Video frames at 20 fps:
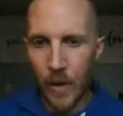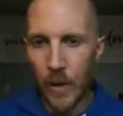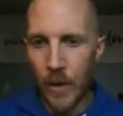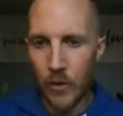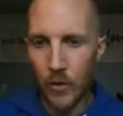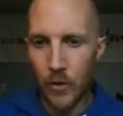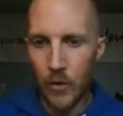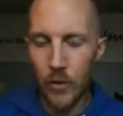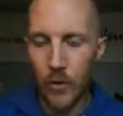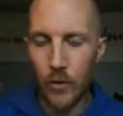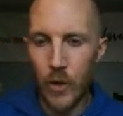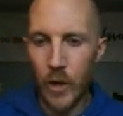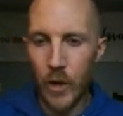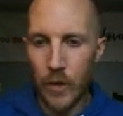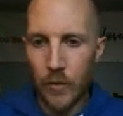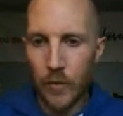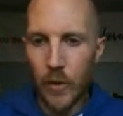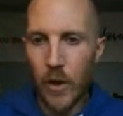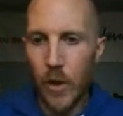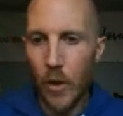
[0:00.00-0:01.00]
So this
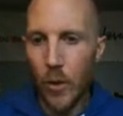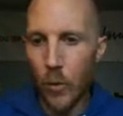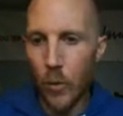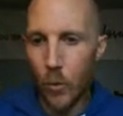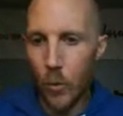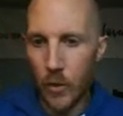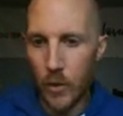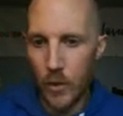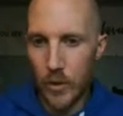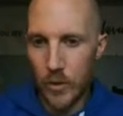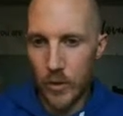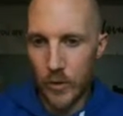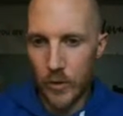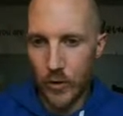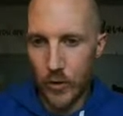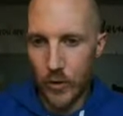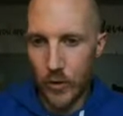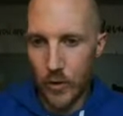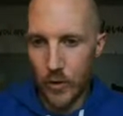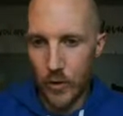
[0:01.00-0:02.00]
graph was
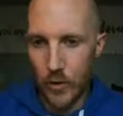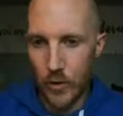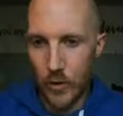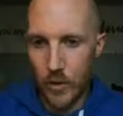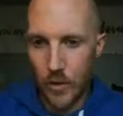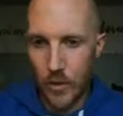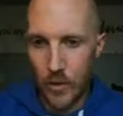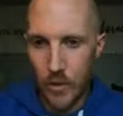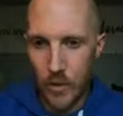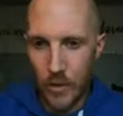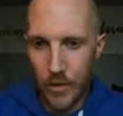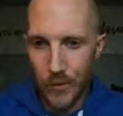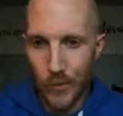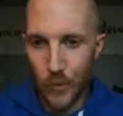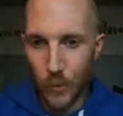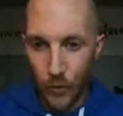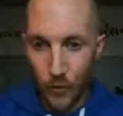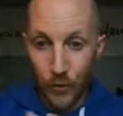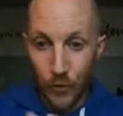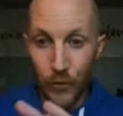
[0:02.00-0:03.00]

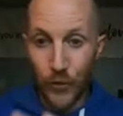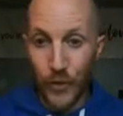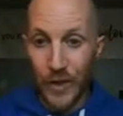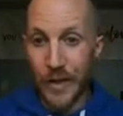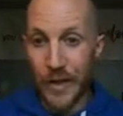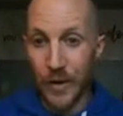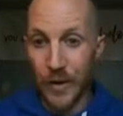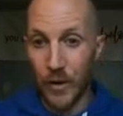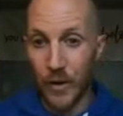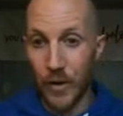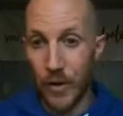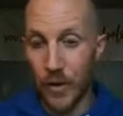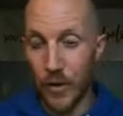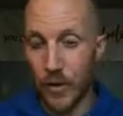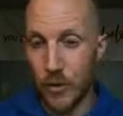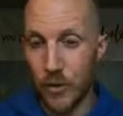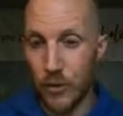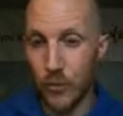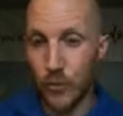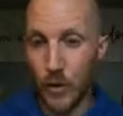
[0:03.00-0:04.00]
reflected
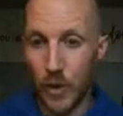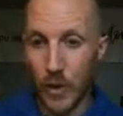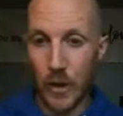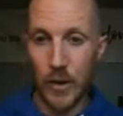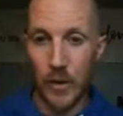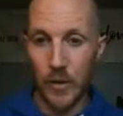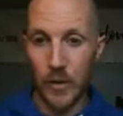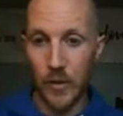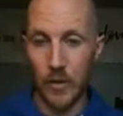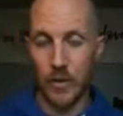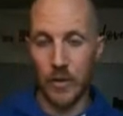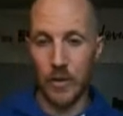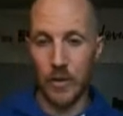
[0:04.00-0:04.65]
across